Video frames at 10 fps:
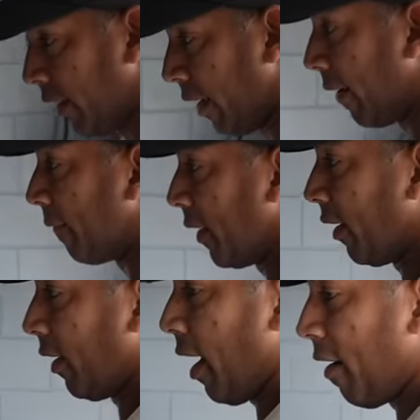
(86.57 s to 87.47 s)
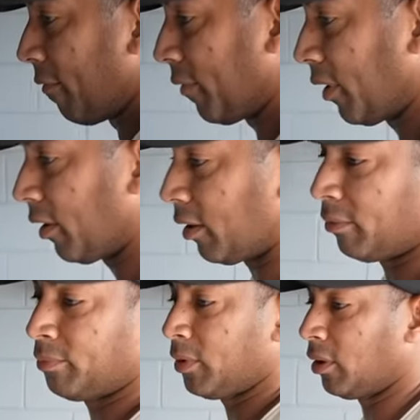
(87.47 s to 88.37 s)
Yeah, yeah. I've,
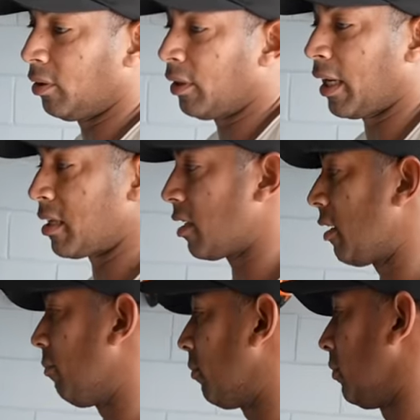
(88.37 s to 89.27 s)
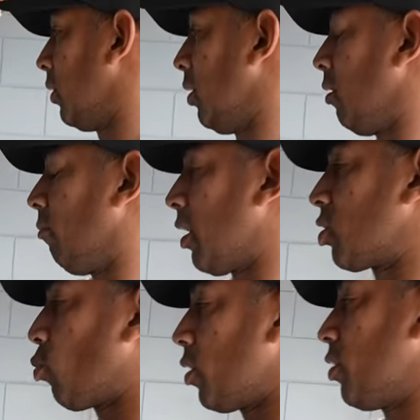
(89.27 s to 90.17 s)
uh, you know, like I said, my
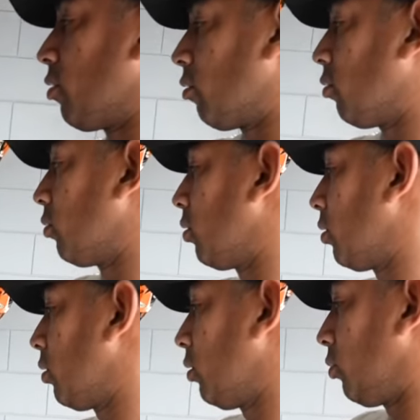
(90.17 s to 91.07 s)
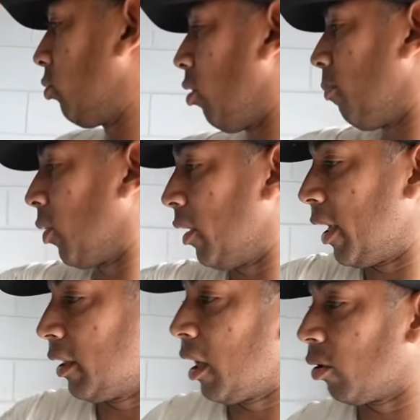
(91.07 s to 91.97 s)
20 year old grew up on
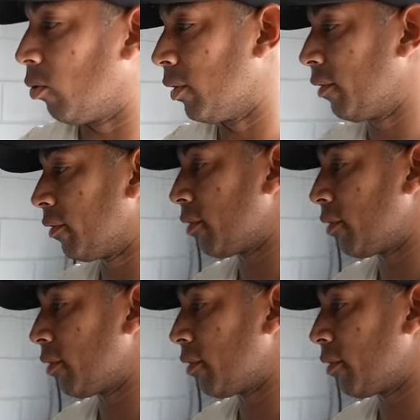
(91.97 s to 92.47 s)
that yellow one